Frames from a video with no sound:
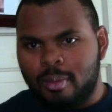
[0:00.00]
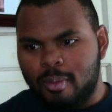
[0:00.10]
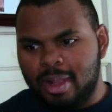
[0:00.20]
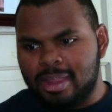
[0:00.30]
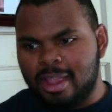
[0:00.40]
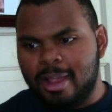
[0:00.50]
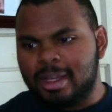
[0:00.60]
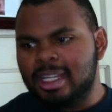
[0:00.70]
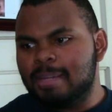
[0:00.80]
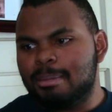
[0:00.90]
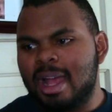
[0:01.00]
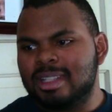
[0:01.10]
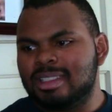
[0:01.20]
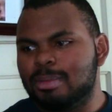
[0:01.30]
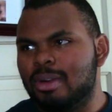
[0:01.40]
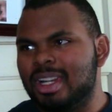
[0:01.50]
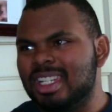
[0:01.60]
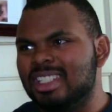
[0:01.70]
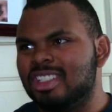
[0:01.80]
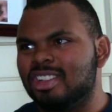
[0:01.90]
with Kit Bond support.
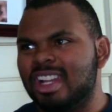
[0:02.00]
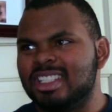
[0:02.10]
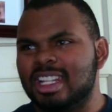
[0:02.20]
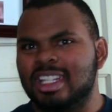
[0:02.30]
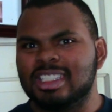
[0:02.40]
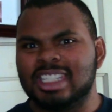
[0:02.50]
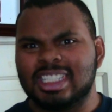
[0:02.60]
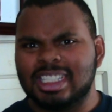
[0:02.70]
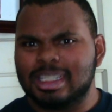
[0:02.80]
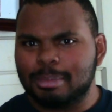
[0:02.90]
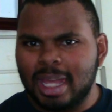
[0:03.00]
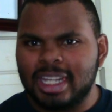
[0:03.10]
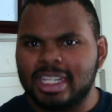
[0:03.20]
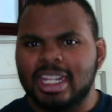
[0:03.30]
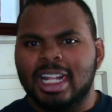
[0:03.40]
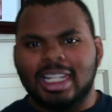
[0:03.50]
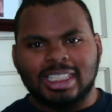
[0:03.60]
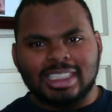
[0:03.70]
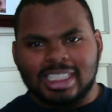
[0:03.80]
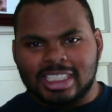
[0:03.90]
He's just trying to say, let's get this money.
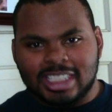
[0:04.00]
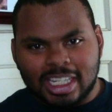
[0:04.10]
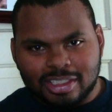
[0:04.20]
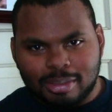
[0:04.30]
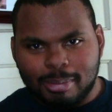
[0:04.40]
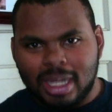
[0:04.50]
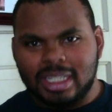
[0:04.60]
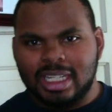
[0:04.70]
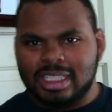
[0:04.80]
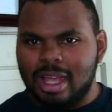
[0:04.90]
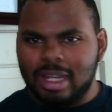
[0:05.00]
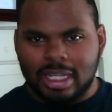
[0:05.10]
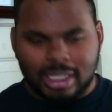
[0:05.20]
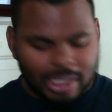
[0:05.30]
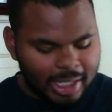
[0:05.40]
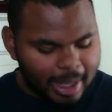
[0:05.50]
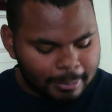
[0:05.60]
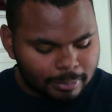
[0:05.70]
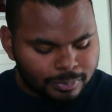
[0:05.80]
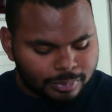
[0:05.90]
Let's get this extra money. That's all they're looking at.
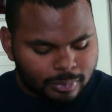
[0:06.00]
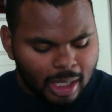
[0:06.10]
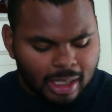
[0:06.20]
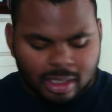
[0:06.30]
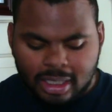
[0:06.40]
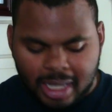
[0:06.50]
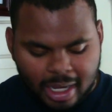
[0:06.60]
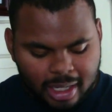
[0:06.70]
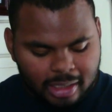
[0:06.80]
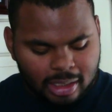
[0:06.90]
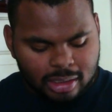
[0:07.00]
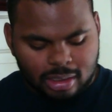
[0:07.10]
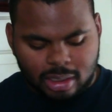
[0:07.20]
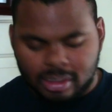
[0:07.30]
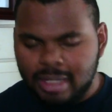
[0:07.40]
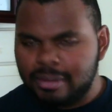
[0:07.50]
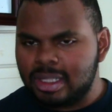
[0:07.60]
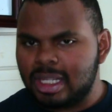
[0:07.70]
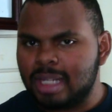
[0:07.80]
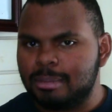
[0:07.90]
It could, and you know,
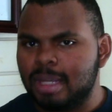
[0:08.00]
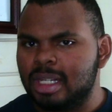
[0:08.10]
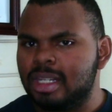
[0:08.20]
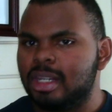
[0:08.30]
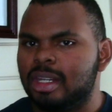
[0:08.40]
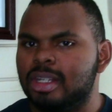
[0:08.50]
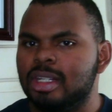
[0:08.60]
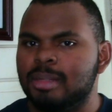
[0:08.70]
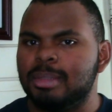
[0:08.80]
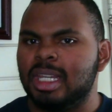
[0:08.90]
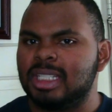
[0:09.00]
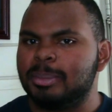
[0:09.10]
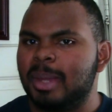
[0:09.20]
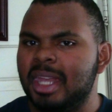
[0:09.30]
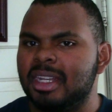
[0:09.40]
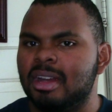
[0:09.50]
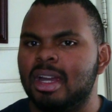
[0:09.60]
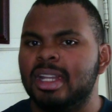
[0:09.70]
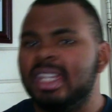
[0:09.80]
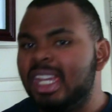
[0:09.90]
given that Medicare could be expanded
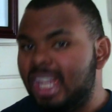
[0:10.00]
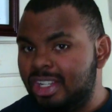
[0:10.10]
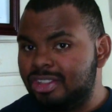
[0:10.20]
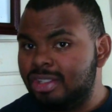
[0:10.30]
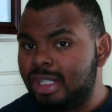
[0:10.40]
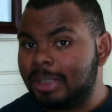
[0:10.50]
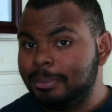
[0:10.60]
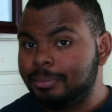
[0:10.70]
on, it should.